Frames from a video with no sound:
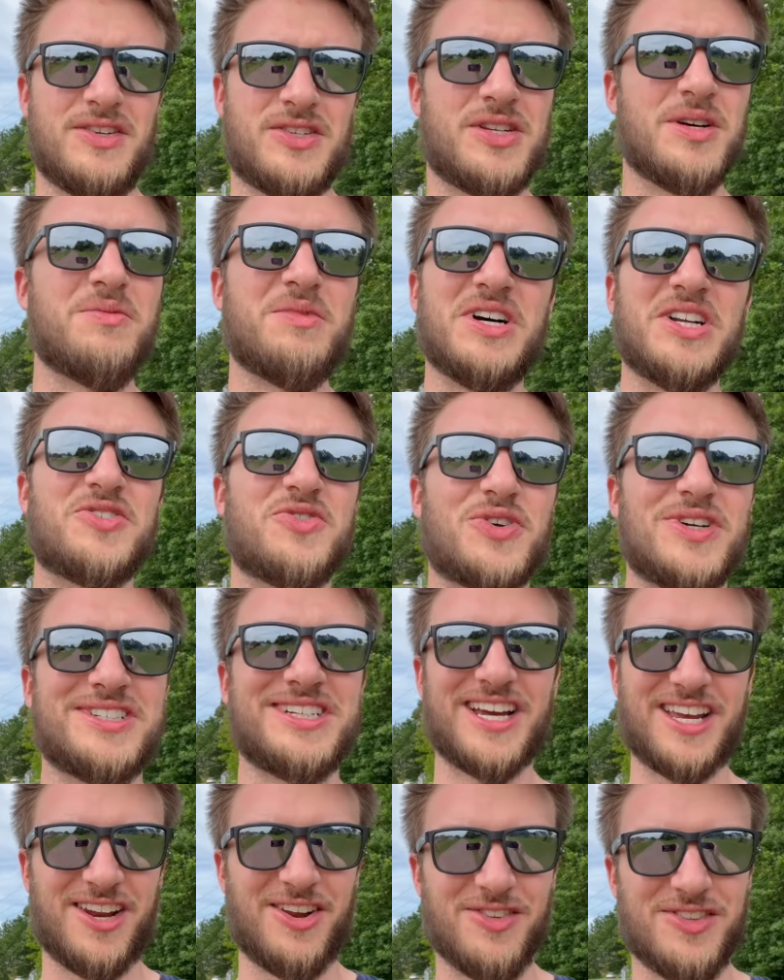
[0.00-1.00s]
so much for
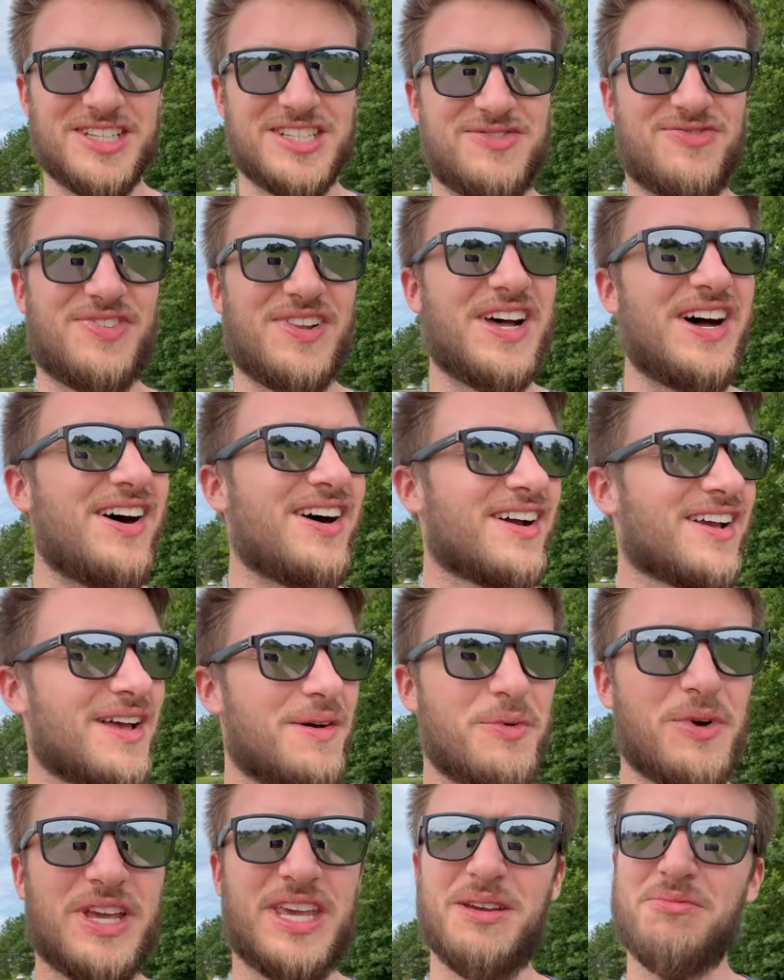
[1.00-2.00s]
checking out this
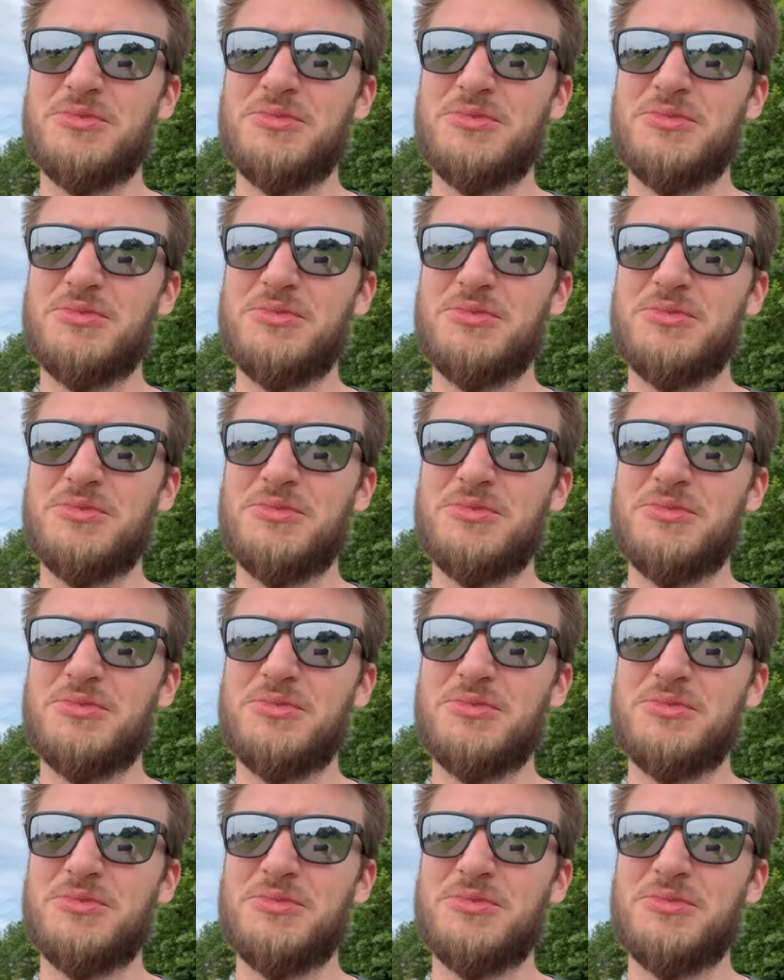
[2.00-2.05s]
vlog.